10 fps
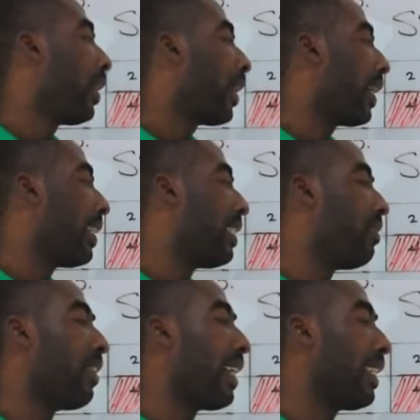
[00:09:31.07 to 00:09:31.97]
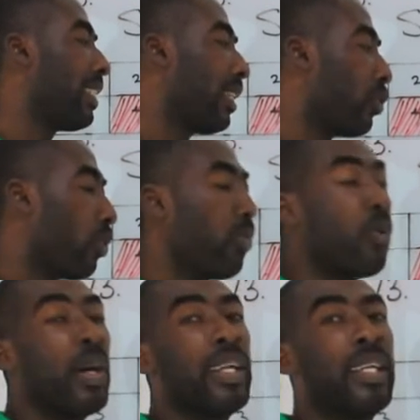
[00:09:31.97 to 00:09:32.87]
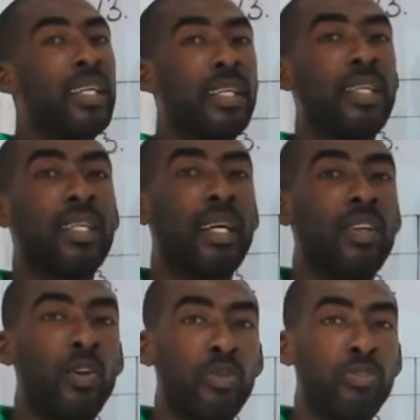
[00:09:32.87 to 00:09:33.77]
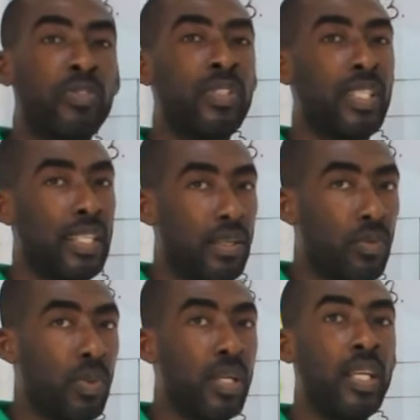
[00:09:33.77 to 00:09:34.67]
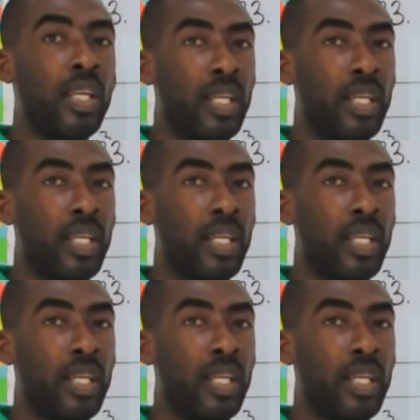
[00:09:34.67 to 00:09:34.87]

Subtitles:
can divide the top one and then that of the down one.